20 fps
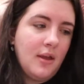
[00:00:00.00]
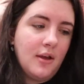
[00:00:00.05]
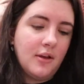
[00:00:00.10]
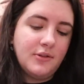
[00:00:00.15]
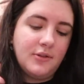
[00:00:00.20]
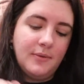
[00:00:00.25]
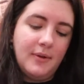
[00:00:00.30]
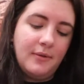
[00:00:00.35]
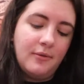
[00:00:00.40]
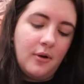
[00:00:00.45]

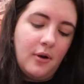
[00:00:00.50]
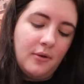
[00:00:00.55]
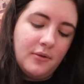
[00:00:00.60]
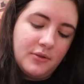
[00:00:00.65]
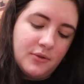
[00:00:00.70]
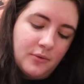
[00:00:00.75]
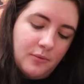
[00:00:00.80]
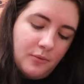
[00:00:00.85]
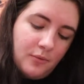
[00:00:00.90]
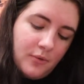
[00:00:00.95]
So we
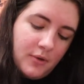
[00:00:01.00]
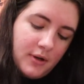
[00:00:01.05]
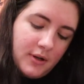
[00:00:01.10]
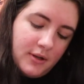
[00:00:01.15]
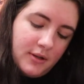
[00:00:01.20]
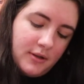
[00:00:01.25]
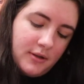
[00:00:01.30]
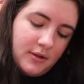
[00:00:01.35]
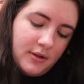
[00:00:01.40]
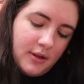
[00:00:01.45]
wrote
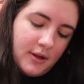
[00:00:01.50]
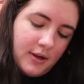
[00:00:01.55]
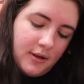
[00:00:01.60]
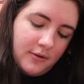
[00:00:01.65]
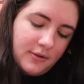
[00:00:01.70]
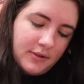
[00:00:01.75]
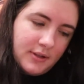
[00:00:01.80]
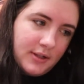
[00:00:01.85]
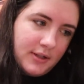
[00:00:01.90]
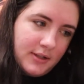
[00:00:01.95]

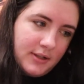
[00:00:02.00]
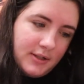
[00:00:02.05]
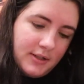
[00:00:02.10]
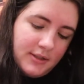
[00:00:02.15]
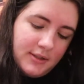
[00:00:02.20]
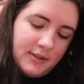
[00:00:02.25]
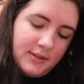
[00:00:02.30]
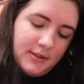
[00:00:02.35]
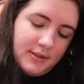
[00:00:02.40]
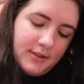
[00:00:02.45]

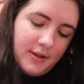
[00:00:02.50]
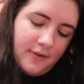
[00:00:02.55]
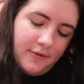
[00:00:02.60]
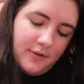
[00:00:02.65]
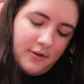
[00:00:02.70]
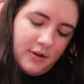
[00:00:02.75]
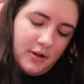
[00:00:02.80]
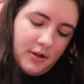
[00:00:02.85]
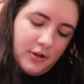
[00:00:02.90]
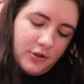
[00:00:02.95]

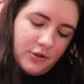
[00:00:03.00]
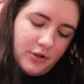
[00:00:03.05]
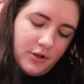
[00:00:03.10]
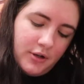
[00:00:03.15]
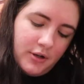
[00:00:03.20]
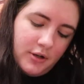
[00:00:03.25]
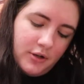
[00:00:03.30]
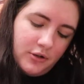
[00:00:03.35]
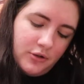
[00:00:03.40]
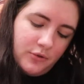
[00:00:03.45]

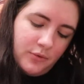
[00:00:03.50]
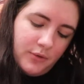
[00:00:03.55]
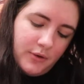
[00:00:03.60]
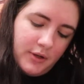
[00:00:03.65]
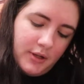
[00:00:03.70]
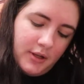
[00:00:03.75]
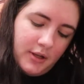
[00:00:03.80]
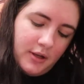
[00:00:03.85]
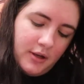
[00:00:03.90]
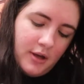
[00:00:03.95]

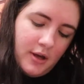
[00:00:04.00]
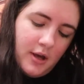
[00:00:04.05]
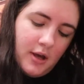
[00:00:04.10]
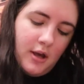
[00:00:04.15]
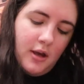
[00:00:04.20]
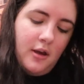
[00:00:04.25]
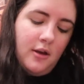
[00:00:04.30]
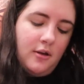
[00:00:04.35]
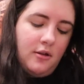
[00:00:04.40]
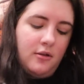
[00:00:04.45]

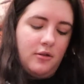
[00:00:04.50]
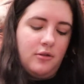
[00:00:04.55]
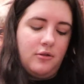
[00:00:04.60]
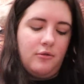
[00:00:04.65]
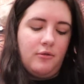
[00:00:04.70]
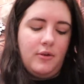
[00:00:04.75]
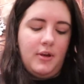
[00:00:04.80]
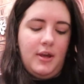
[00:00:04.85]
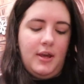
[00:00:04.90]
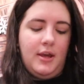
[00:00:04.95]

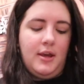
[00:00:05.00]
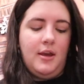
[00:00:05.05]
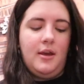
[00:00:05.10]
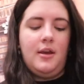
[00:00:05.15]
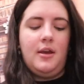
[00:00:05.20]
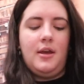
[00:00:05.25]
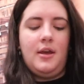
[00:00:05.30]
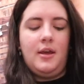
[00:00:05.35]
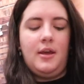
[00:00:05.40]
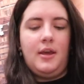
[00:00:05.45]
1,723
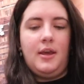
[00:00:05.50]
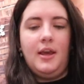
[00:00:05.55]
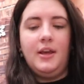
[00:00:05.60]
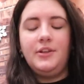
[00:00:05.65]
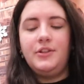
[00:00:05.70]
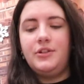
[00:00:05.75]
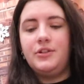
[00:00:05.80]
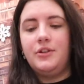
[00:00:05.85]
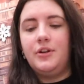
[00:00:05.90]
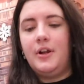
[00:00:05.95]

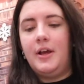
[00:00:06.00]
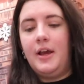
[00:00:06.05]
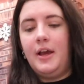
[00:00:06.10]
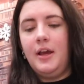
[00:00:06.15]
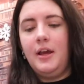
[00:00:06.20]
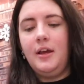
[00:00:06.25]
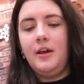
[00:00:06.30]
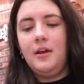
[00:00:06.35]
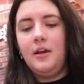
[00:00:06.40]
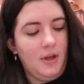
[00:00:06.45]

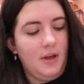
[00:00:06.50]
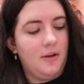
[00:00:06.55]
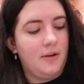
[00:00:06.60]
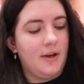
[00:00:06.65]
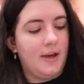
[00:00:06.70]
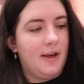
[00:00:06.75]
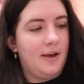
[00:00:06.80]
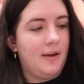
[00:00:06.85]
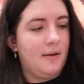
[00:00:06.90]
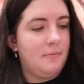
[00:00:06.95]
yesterday.
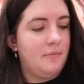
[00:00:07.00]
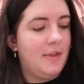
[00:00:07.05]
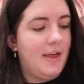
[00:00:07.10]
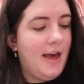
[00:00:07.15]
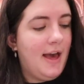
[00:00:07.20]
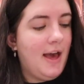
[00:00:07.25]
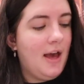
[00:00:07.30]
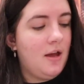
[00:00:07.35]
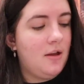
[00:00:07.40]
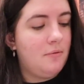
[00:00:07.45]
Okay,
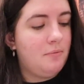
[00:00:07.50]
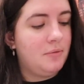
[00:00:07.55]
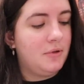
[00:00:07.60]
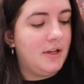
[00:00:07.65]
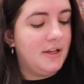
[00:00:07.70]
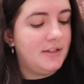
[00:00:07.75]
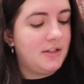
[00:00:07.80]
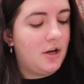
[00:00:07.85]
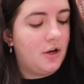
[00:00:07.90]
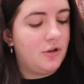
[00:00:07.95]
that
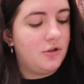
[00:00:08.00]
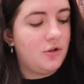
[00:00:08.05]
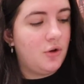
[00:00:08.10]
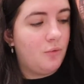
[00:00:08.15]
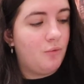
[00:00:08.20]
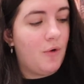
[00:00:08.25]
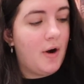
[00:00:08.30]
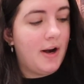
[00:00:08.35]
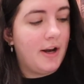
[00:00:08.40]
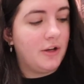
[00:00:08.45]
plus our
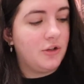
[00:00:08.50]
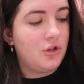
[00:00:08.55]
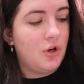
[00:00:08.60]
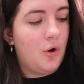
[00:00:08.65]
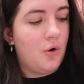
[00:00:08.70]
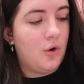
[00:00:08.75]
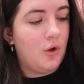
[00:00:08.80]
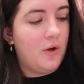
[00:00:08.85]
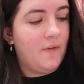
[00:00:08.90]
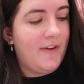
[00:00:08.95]
running
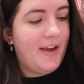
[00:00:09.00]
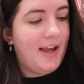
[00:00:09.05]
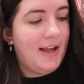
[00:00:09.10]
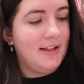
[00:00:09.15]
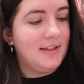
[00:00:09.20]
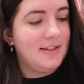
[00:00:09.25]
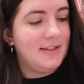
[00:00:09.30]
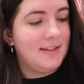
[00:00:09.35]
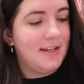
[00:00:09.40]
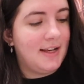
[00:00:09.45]
total of
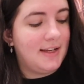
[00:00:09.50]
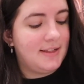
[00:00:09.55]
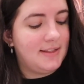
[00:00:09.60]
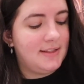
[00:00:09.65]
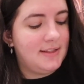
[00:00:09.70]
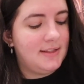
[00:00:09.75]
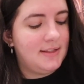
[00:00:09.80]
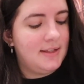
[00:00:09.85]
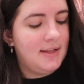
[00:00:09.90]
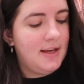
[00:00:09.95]

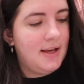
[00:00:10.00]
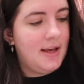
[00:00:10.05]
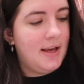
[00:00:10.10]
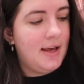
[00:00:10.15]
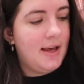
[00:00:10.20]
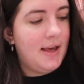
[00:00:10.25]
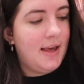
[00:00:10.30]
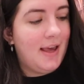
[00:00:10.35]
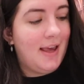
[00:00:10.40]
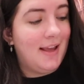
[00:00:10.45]

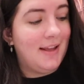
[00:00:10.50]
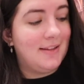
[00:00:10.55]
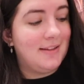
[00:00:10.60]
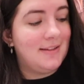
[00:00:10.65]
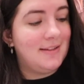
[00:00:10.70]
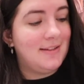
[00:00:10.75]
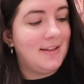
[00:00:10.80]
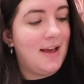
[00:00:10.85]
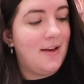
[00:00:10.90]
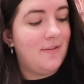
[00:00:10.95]

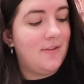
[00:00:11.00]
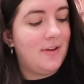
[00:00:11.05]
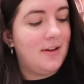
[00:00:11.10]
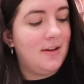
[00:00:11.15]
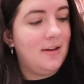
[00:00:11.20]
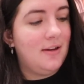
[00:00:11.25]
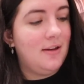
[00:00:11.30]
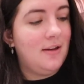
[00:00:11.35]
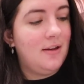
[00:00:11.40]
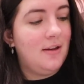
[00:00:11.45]

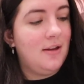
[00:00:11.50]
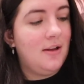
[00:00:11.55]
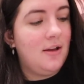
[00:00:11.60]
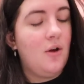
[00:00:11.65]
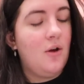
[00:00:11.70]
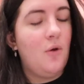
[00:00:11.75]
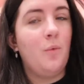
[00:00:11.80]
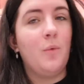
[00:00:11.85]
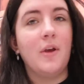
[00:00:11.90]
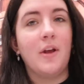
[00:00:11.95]
8,687.
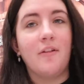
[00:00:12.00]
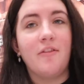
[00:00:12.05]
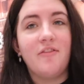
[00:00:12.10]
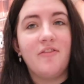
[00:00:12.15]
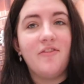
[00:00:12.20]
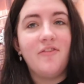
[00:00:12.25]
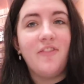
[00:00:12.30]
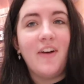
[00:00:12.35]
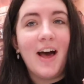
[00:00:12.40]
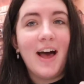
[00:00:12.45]
We are
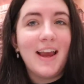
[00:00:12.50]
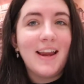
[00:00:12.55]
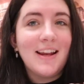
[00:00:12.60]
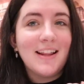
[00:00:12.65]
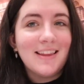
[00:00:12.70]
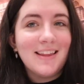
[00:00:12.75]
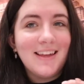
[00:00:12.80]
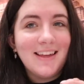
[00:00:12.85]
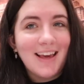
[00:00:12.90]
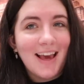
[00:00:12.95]

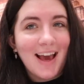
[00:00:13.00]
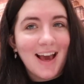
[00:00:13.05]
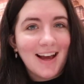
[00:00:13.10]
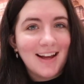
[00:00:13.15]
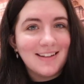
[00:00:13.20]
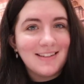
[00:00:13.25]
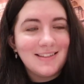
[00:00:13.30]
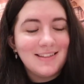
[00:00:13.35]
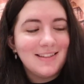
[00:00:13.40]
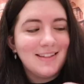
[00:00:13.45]
finally
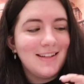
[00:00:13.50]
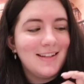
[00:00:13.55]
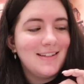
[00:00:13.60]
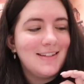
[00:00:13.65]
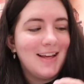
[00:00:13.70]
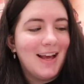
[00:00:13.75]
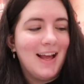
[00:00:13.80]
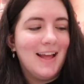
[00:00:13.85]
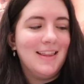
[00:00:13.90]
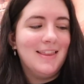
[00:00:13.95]
at
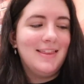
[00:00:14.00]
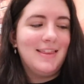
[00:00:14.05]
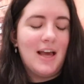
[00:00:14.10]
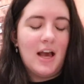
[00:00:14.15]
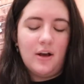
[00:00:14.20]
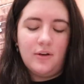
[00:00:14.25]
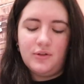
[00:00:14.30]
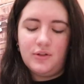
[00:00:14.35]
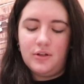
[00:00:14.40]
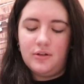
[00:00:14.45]

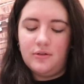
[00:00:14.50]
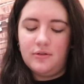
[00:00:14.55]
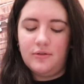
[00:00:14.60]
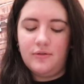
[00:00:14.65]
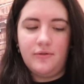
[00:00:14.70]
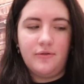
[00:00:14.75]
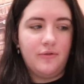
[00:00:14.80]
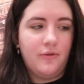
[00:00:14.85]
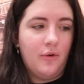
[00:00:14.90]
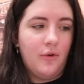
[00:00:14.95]

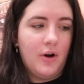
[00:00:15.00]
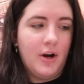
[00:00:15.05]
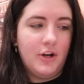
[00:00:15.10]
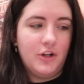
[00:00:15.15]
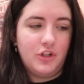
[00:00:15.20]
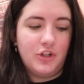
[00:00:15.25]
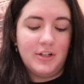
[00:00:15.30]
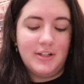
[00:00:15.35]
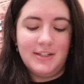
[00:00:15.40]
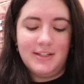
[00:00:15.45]

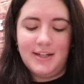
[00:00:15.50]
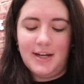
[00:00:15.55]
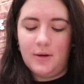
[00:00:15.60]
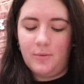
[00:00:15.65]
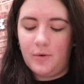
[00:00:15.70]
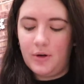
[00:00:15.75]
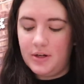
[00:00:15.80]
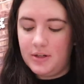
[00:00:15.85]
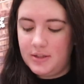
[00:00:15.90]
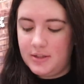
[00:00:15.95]
10,410
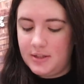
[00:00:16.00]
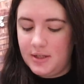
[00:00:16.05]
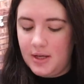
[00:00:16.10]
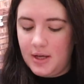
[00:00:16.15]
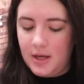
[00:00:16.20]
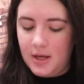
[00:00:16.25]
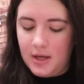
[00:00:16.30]
words.